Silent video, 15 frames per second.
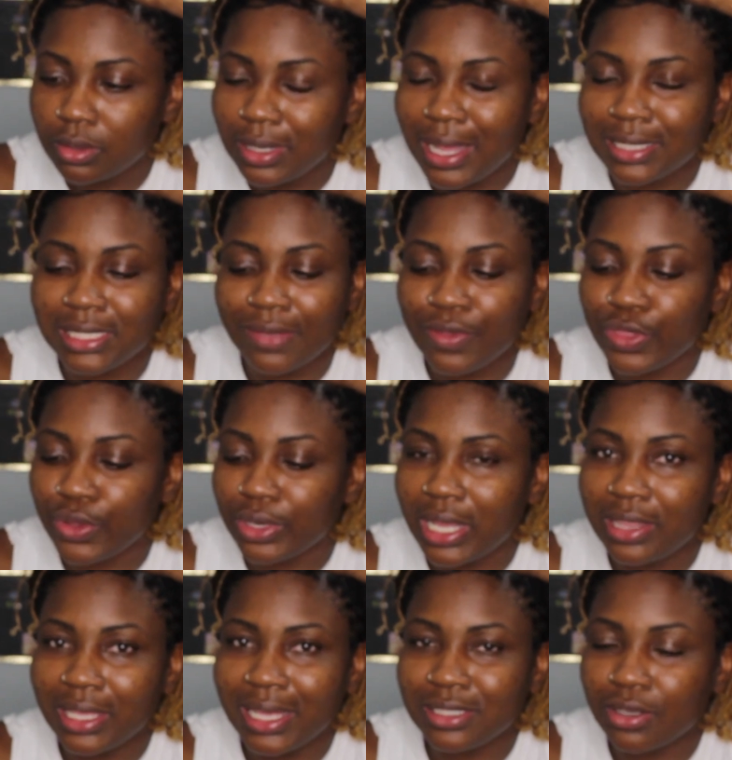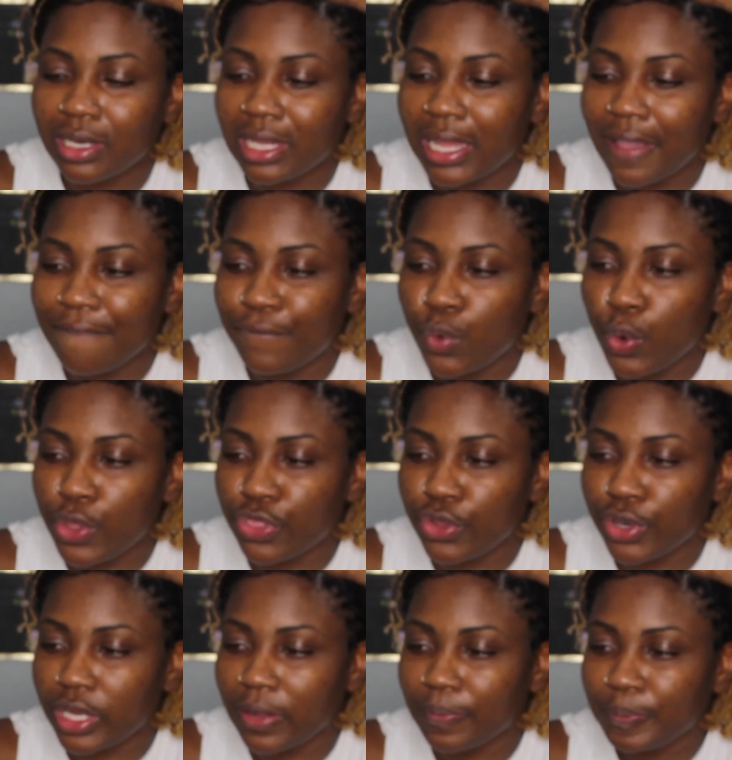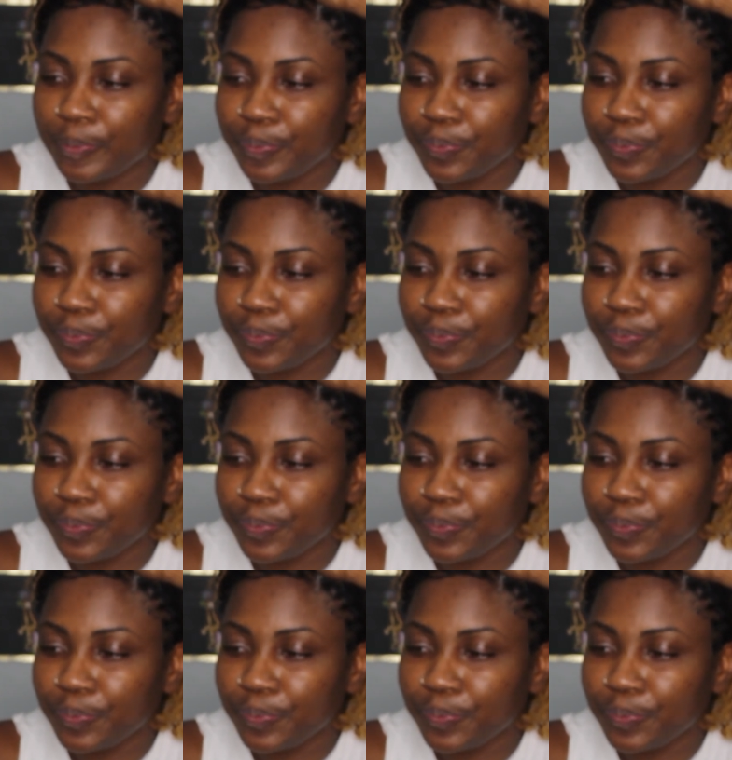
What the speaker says: Not 7:30. I think I started at like 4:30.